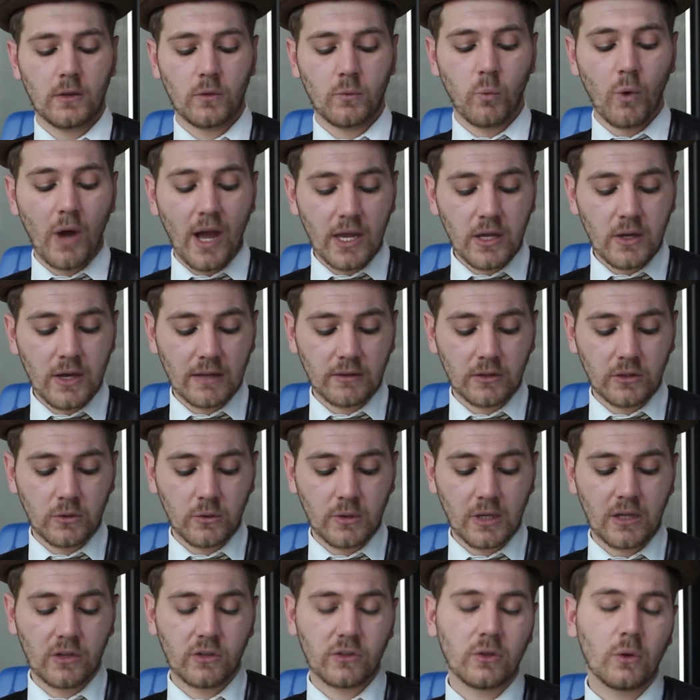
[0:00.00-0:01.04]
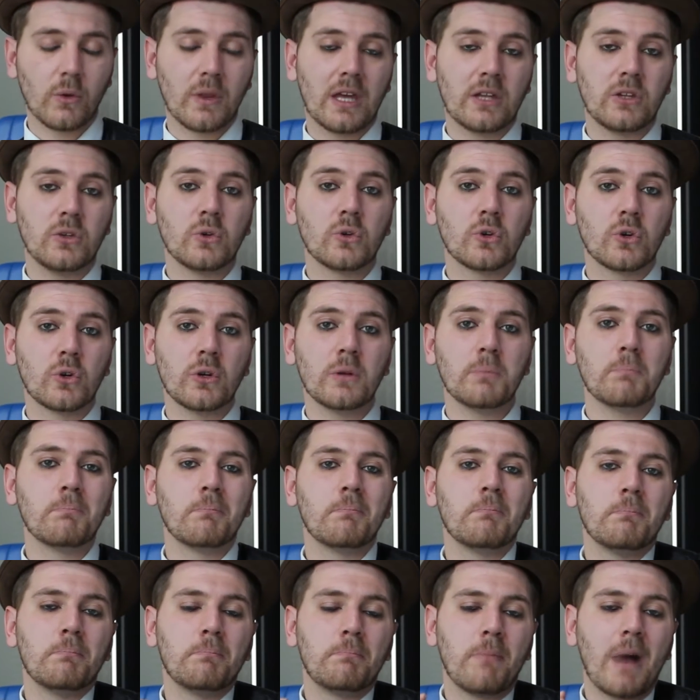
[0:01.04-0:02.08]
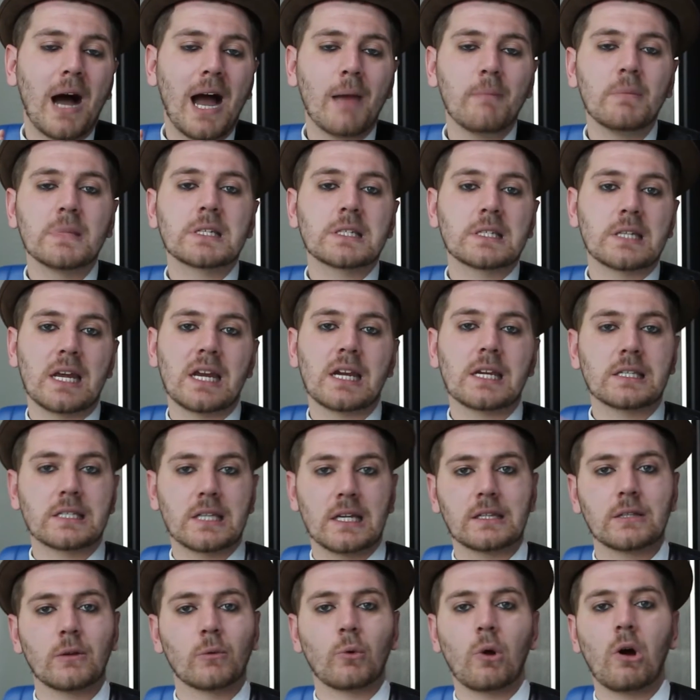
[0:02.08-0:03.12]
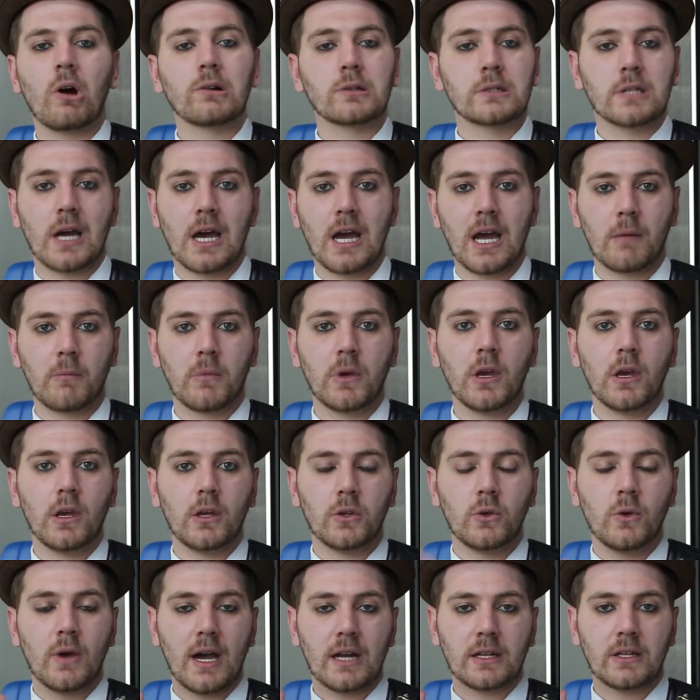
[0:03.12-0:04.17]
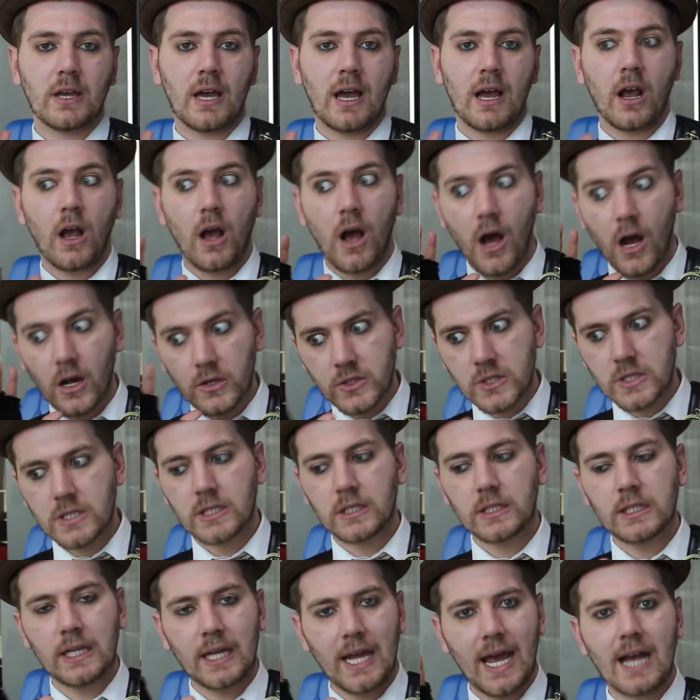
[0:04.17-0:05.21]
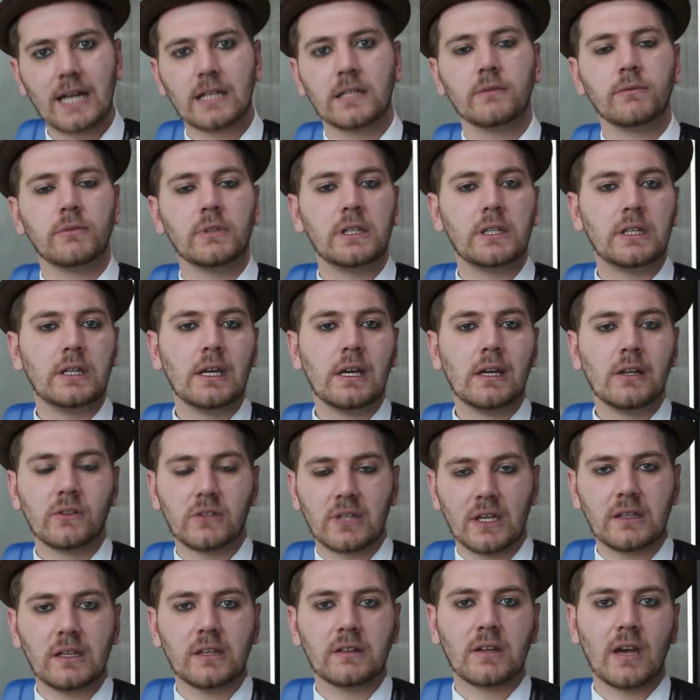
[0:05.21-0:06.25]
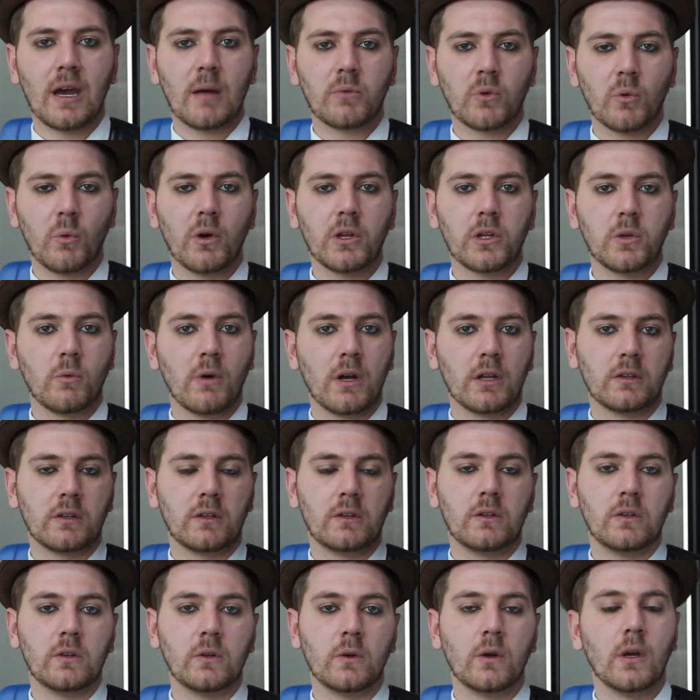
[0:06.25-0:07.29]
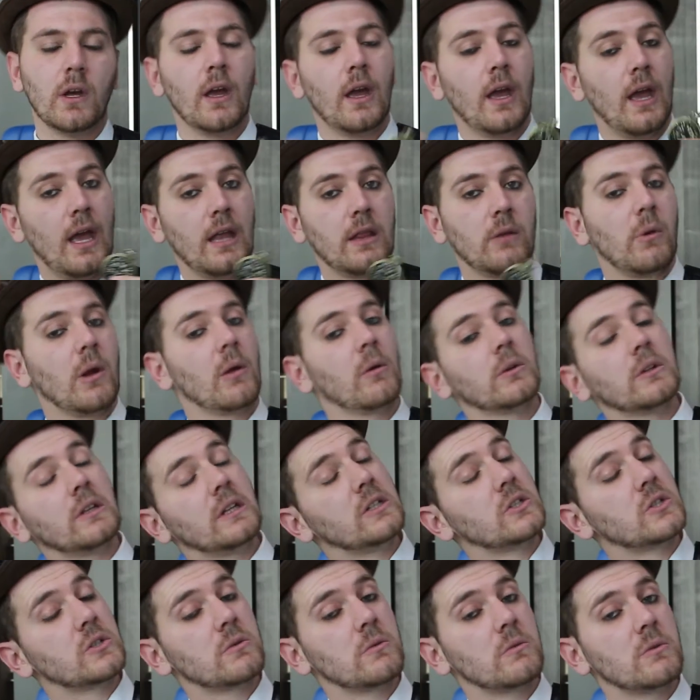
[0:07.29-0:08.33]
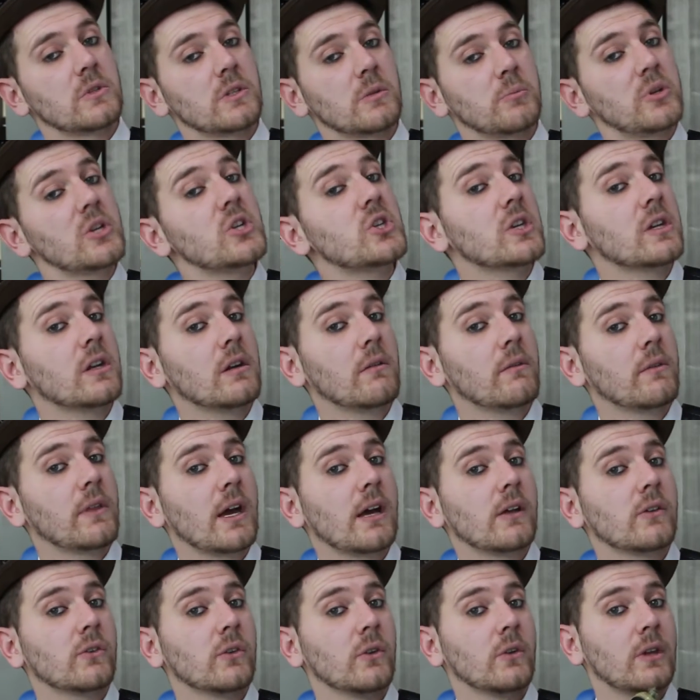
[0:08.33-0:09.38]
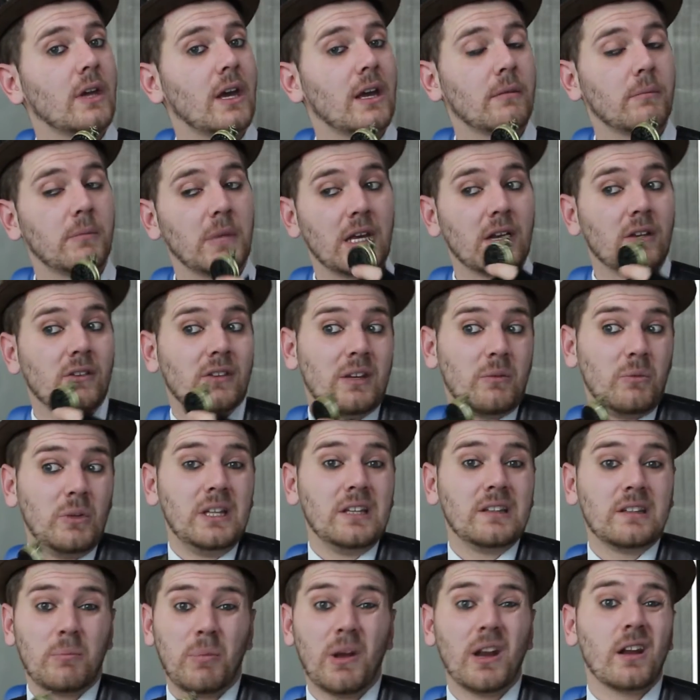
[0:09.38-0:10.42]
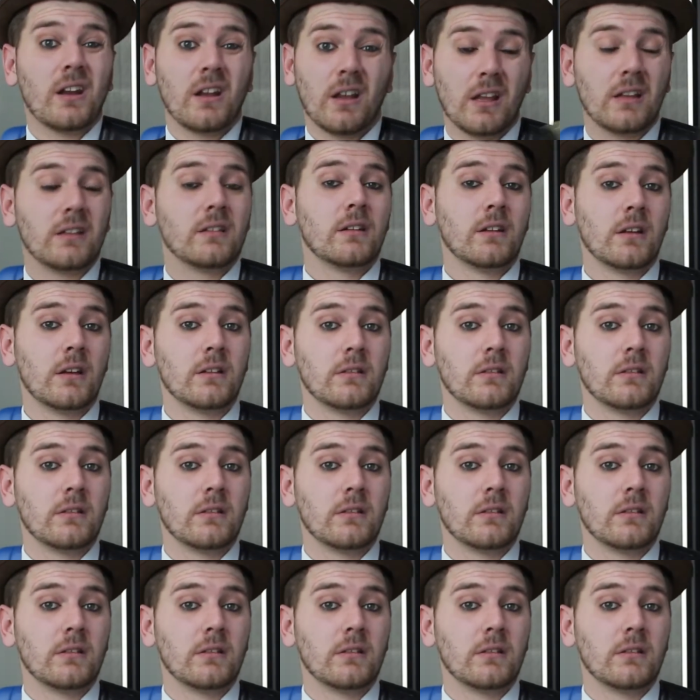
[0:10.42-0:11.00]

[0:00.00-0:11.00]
Why you have to do that is so that you couldn't, by mistake, set the wrong time. You have to consciously and actively set the time to what you want to do. And the railroad industry was appreciative of that, so that because they really depended on